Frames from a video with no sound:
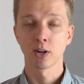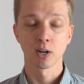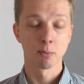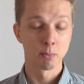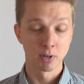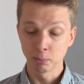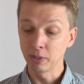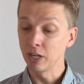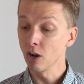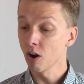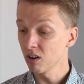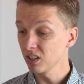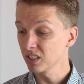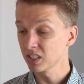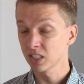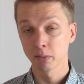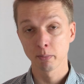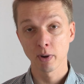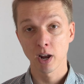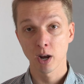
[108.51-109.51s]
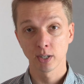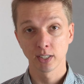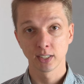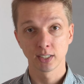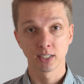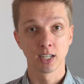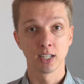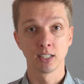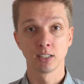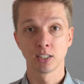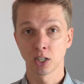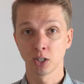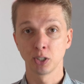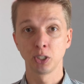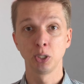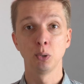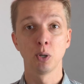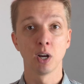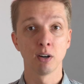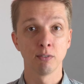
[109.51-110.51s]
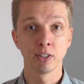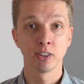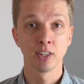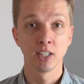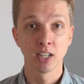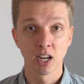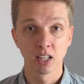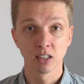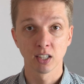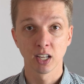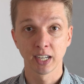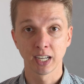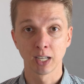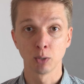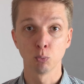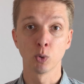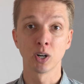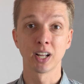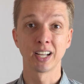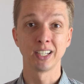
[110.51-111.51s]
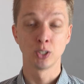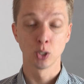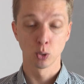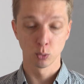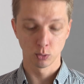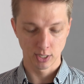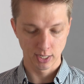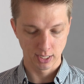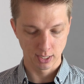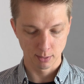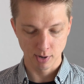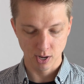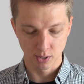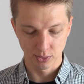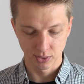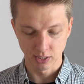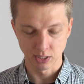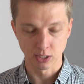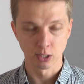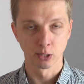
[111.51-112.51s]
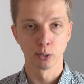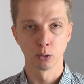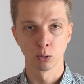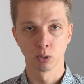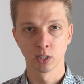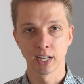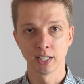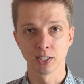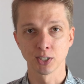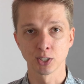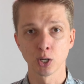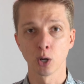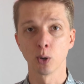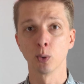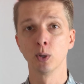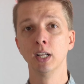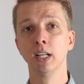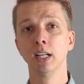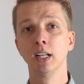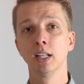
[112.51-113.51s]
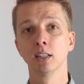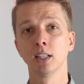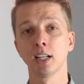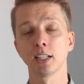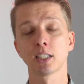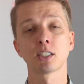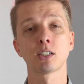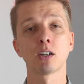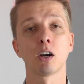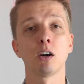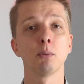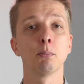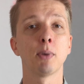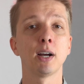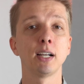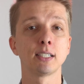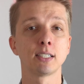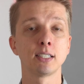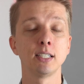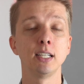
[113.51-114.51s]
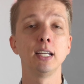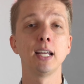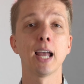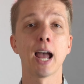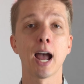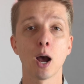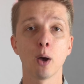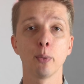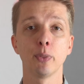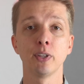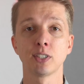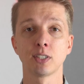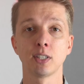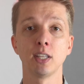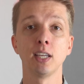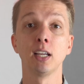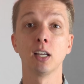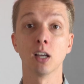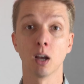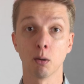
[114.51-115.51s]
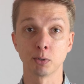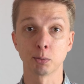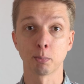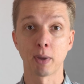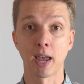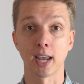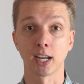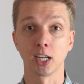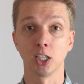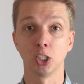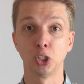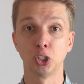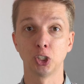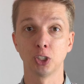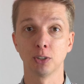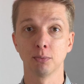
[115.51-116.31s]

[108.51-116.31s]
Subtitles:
I'm going to be honest about it and tell you everything I like and what I don't like about this little lens. So let's start by seeing how this thing comes packaged.